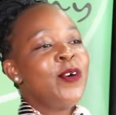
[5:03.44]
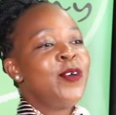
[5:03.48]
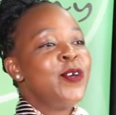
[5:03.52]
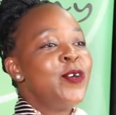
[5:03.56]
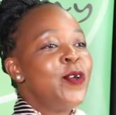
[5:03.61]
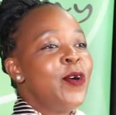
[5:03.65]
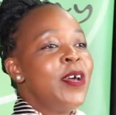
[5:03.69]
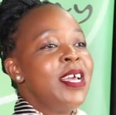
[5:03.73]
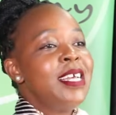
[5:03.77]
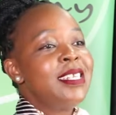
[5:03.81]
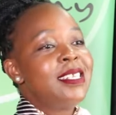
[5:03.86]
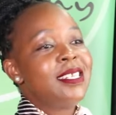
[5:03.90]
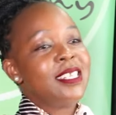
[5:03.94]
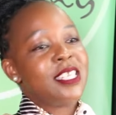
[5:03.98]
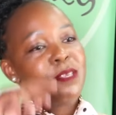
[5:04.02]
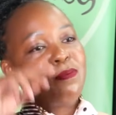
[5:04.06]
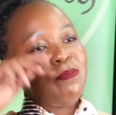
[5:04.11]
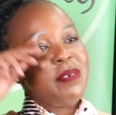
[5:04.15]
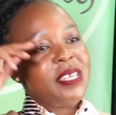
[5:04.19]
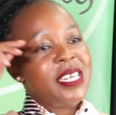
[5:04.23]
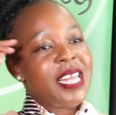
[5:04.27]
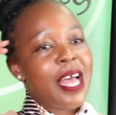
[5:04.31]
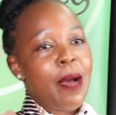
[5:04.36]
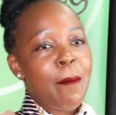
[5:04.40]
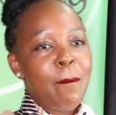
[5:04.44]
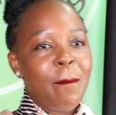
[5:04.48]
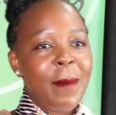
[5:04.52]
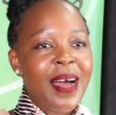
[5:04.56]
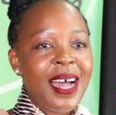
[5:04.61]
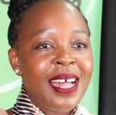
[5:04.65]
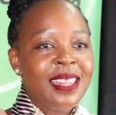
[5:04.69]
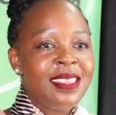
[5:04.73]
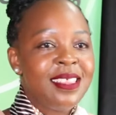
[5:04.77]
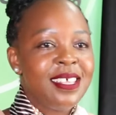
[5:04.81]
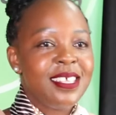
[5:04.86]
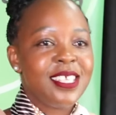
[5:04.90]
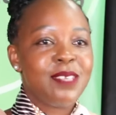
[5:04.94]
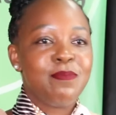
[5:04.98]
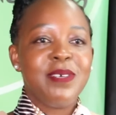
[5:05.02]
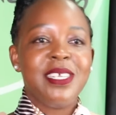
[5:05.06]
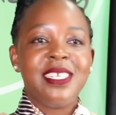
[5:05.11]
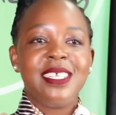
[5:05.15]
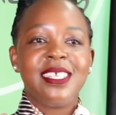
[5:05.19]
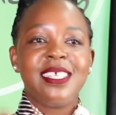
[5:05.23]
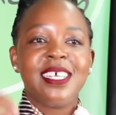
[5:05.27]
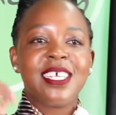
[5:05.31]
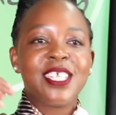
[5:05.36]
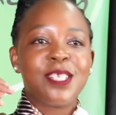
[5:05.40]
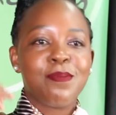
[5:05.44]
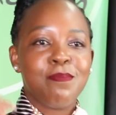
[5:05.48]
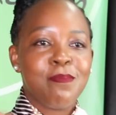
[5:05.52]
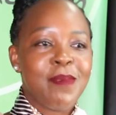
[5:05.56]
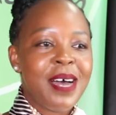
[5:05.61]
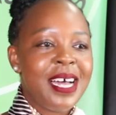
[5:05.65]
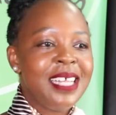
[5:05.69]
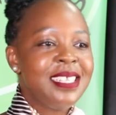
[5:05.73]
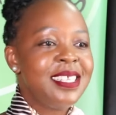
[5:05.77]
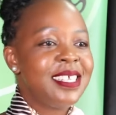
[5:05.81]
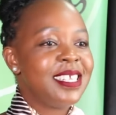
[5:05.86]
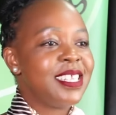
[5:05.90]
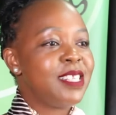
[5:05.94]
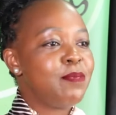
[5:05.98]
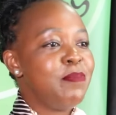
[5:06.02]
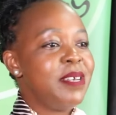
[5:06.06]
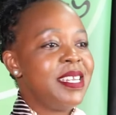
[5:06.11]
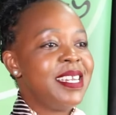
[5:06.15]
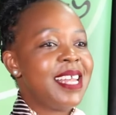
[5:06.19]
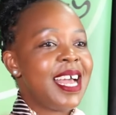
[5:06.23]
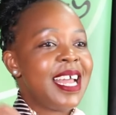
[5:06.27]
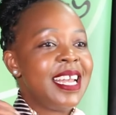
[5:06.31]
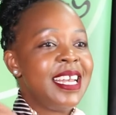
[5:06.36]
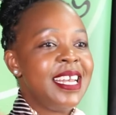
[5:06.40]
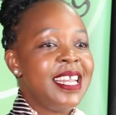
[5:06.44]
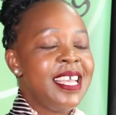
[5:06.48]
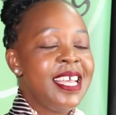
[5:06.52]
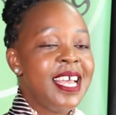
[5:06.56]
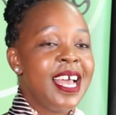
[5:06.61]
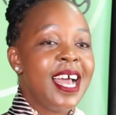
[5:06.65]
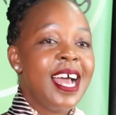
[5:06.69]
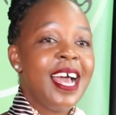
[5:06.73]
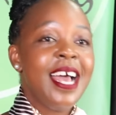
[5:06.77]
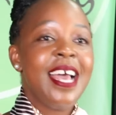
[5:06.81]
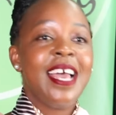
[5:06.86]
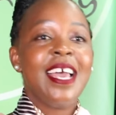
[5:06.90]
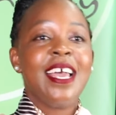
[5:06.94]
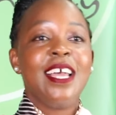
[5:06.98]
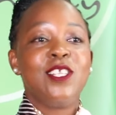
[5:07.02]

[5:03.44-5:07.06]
you know it, it's been a month, it's been 6 months, it's been a year,